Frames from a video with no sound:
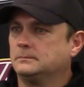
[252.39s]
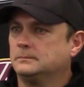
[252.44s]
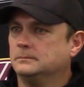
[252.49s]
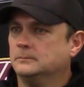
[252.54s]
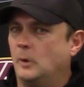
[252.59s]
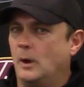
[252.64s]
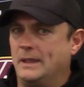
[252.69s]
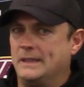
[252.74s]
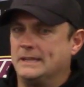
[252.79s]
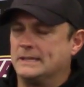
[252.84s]

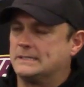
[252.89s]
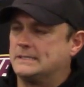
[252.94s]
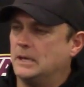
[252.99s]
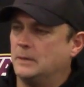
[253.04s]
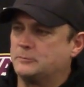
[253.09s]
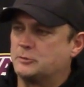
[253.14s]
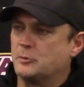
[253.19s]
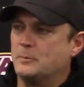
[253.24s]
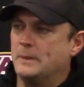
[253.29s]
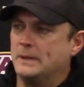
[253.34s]
Well, I think it's
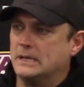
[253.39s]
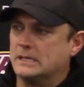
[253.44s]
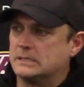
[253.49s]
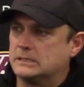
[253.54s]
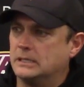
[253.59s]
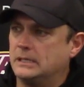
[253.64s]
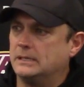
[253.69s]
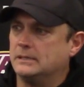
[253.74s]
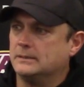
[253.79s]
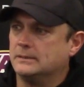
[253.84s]
helped
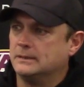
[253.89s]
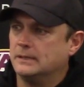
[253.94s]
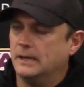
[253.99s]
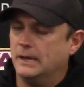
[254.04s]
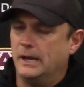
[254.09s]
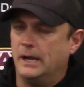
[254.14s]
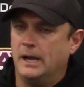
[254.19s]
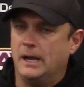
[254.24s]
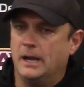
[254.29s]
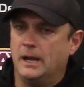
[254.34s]
tremendously.
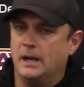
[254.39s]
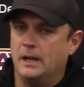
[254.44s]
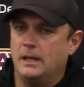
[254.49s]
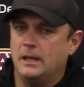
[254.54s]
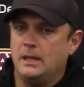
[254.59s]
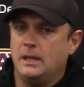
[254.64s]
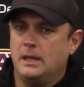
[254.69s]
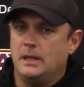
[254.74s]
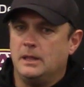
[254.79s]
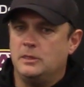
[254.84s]

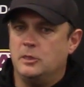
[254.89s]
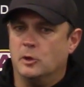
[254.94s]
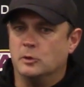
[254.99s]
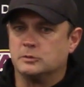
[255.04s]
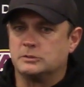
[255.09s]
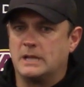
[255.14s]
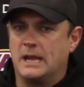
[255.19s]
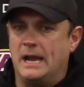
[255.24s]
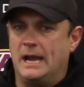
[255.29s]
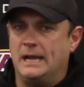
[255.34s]

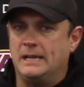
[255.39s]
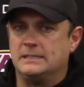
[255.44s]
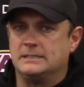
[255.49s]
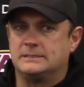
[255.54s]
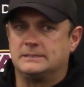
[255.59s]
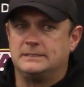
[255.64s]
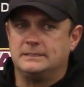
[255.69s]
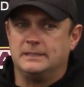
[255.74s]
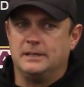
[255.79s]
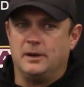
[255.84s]
Those
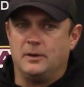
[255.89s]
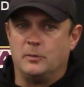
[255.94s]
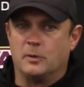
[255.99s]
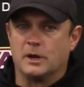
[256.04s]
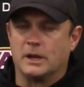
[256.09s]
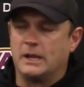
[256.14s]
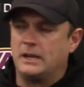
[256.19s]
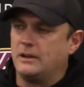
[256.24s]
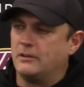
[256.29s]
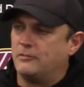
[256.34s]
guys,
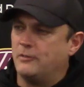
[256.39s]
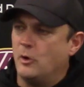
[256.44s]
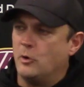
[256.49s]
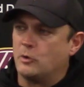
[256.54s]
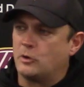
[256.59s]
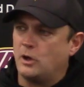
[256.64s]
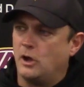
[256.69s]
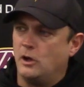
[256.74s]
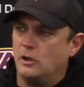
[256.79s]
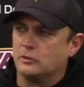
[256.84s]
we're getting
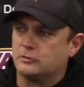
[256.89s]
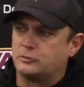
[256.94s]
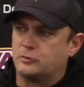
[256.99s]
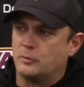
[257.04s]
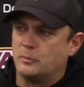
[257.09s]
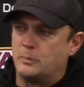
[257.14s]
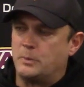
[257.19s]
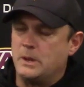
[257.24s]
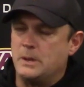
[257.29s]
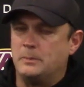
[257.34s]
phone calls
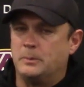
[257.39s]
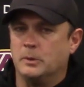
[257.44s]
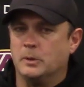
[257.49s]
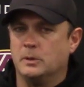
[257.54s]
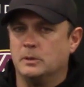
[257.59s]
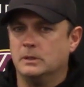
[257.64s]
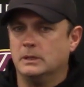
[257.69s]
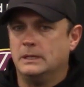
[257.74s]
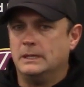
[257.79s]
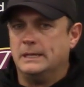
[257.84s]
from
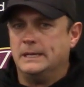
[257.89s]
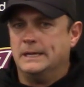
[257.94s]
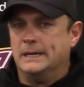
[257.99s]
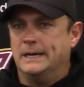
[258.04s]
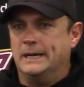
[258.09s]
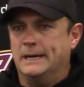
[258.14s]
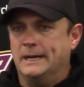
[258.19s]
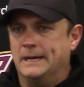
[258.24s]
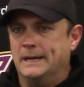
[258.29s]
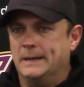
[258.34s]
people,
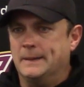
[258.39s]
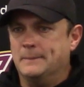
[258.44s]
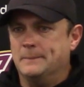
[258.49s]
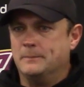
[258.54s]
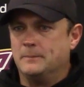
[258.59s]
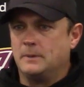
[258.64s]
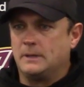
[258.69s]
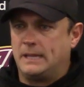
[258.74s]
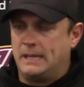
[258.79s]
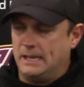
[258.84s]

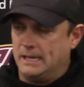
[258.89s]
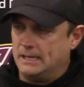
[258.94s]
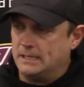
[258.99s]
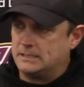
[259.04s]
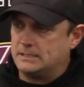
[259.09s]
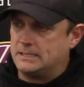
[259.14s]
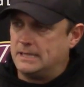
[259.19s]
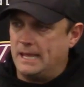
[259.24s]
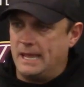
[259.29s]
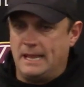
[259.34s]

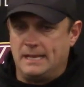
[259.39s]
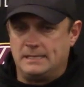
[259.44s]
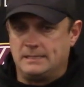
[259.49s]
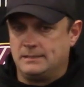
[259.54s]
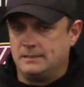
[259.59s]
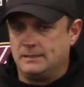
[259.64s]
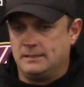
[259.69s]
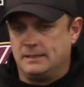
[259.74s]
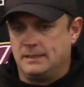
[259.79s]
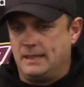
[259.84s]
kids that
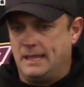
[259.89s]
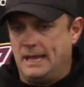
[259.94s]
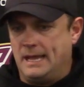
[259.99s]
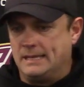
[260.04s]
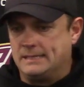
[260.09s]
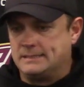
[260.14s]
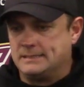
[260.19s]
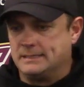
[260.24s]
they